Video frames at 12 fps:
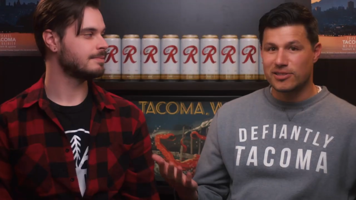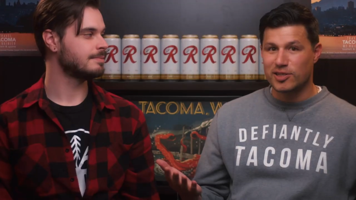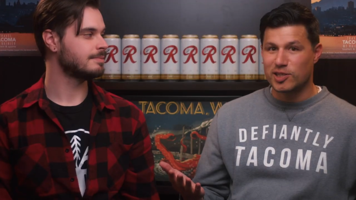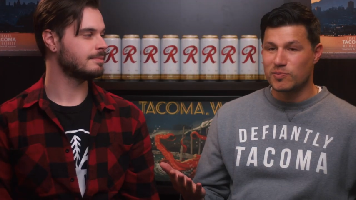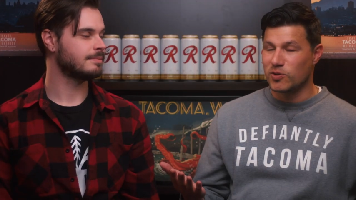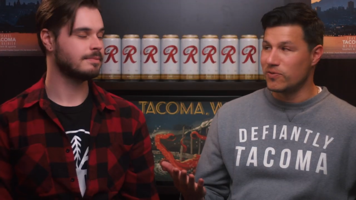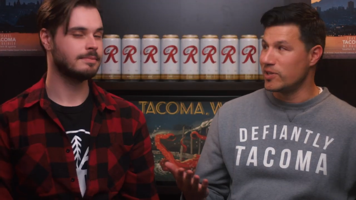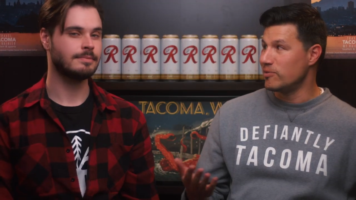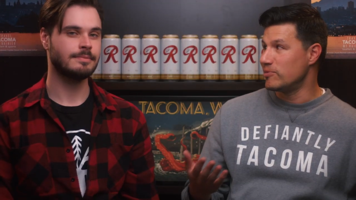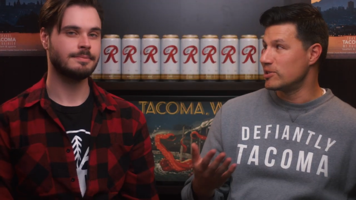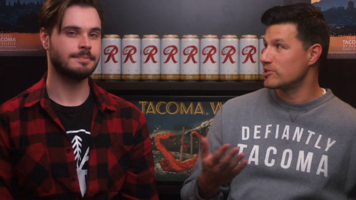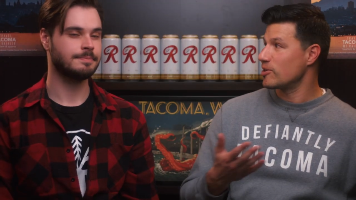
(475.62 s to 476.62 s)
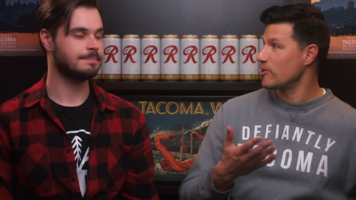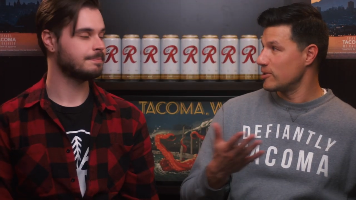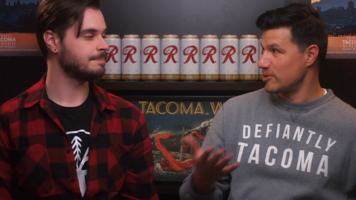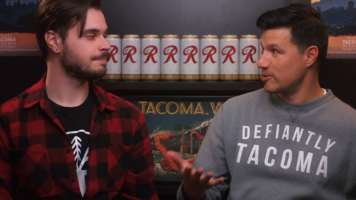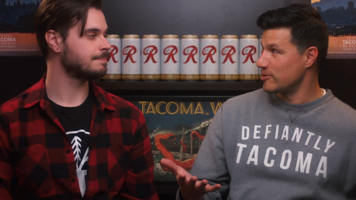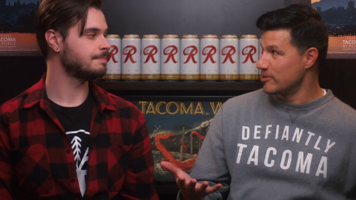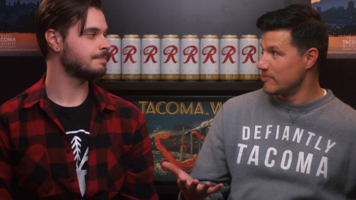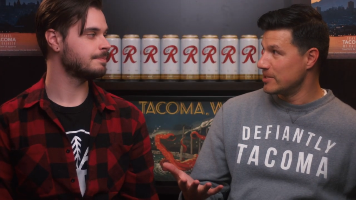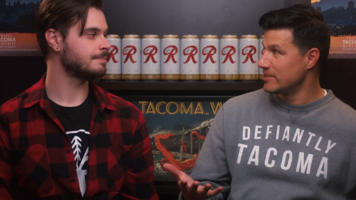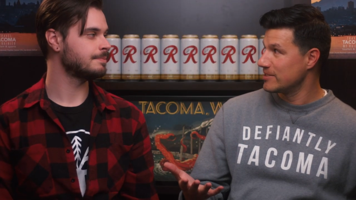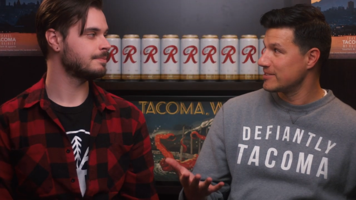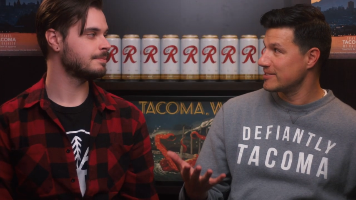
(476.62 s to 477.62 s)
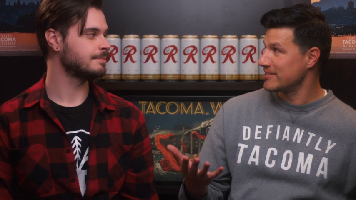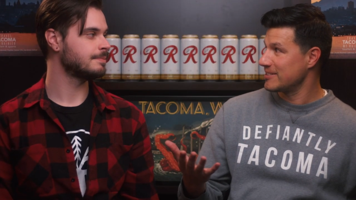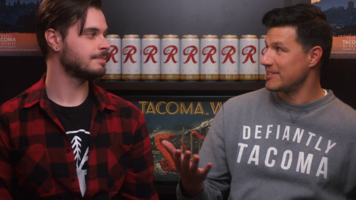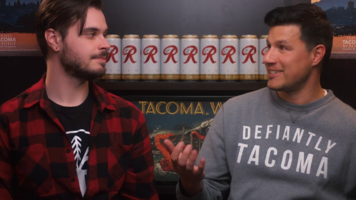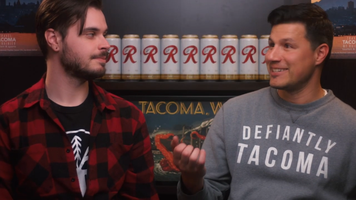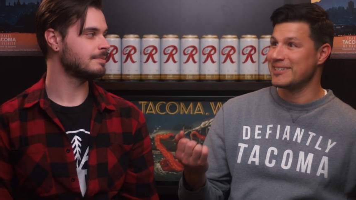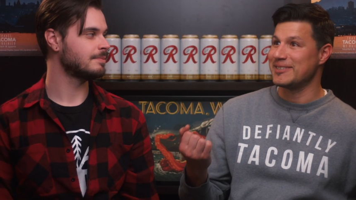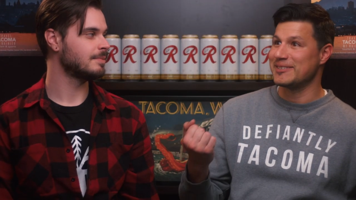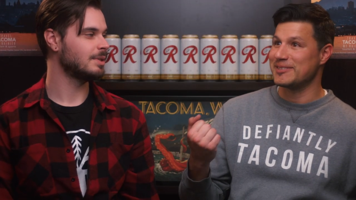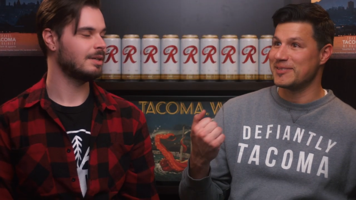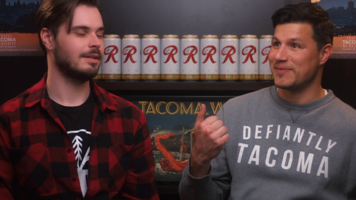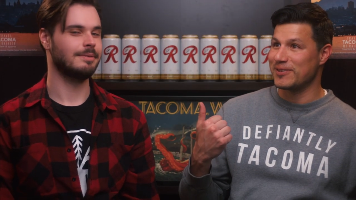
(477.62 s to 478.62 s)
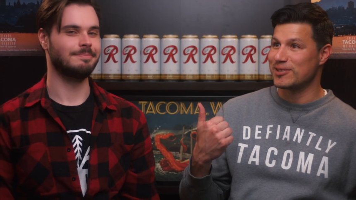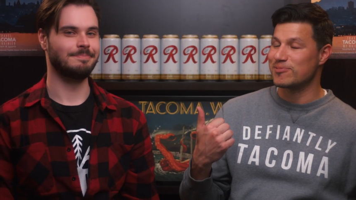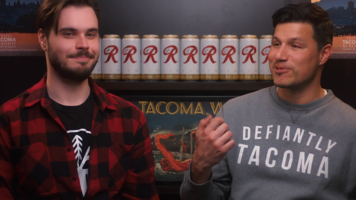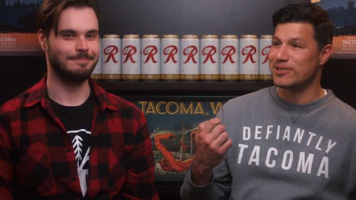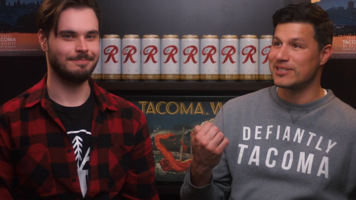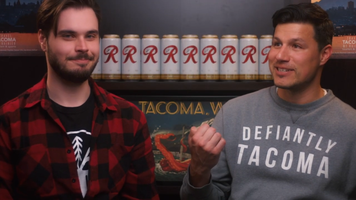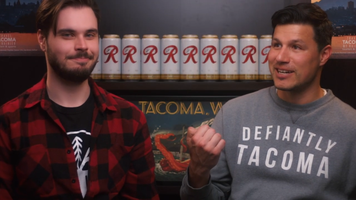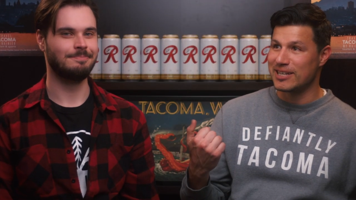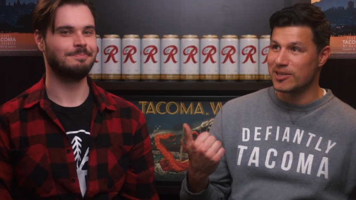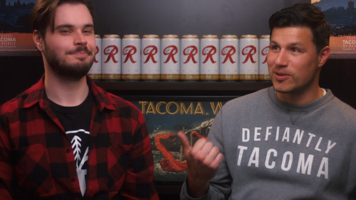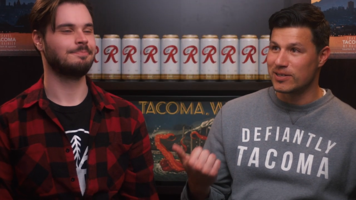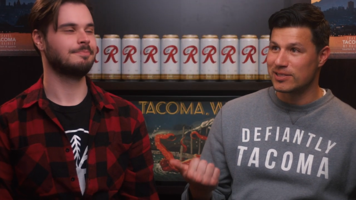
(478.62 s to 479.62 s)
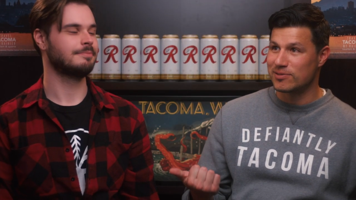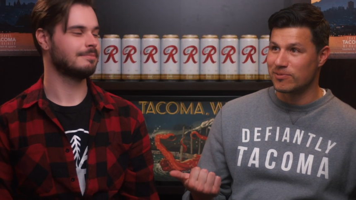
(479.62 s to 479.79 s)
Speaker 1: in this movie which aren't Tacoma. And the first one I noticed